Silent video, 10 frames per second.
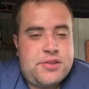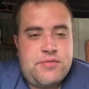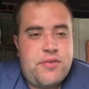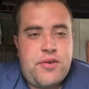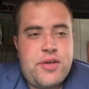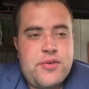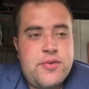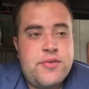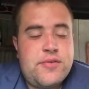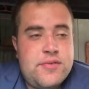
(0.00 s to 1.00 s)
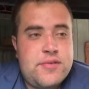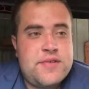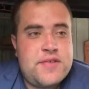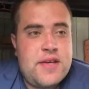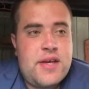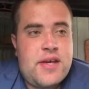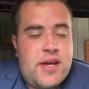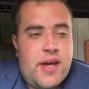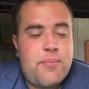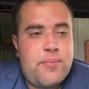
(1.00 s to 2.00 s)
just very good to see
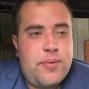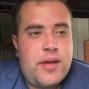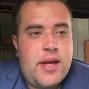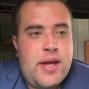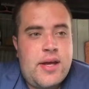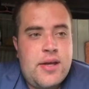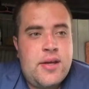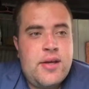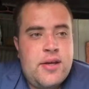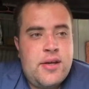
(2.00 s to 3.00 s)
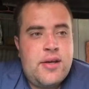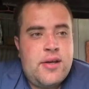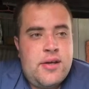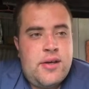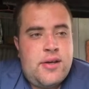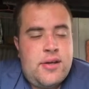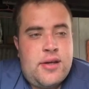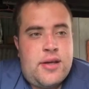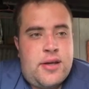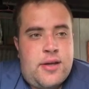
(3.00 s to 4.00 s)
him play.
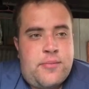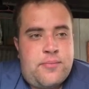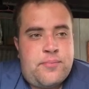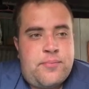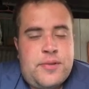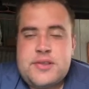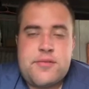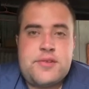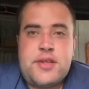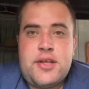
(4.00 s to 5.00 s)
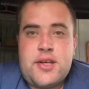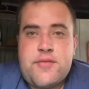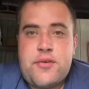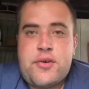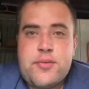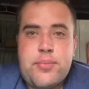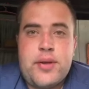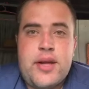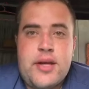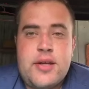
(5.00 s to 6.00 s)
He's obviously like a very good
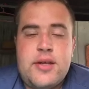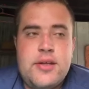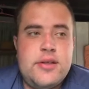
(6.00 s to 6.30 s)
player.